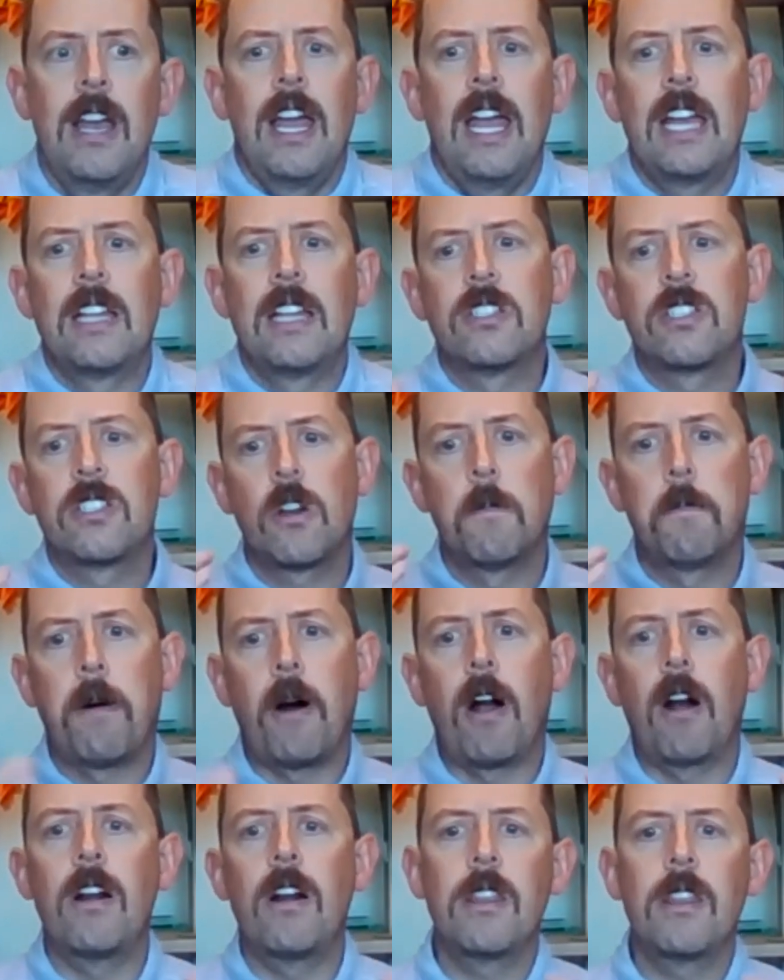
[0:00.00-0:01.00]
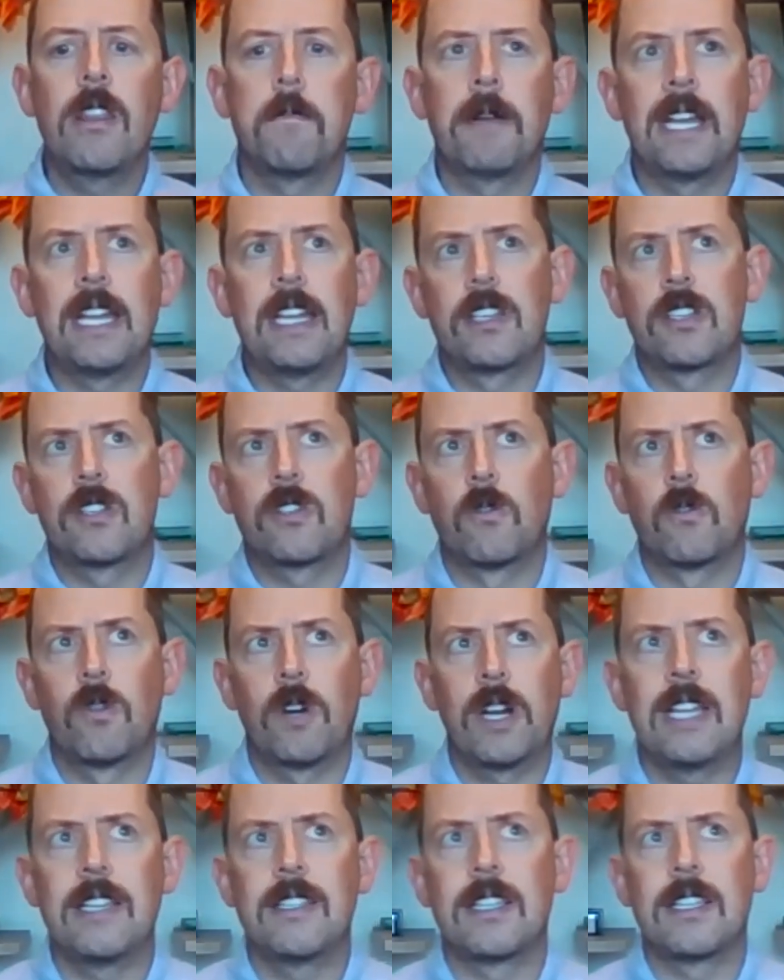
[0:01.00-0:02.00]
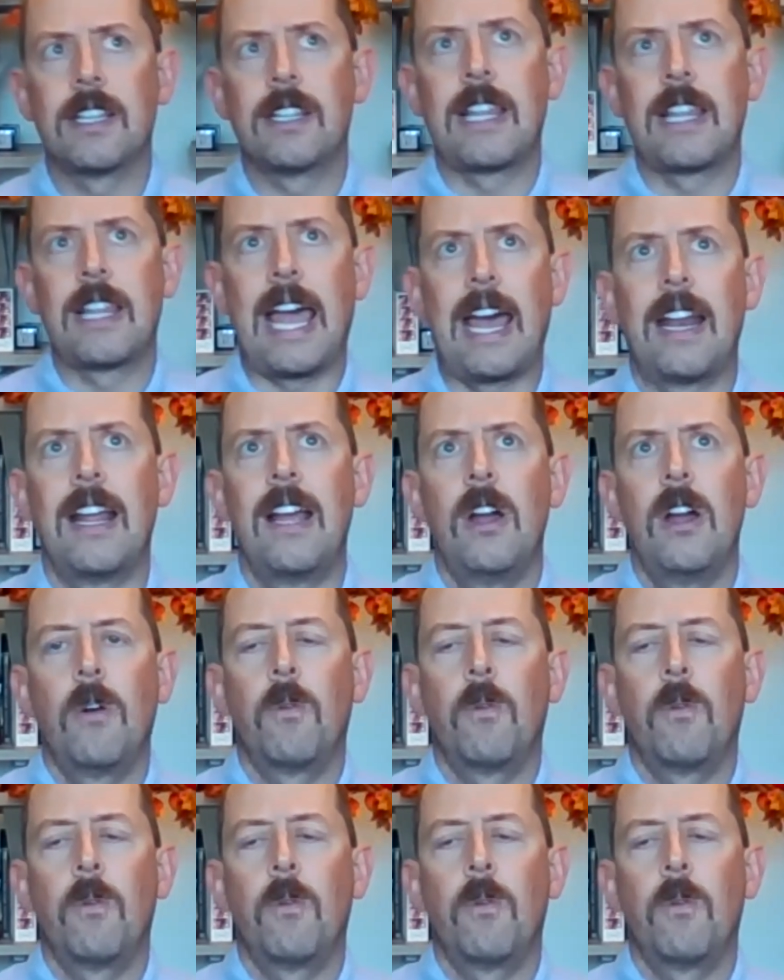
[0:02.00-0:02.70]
And so part of the biggest reason that,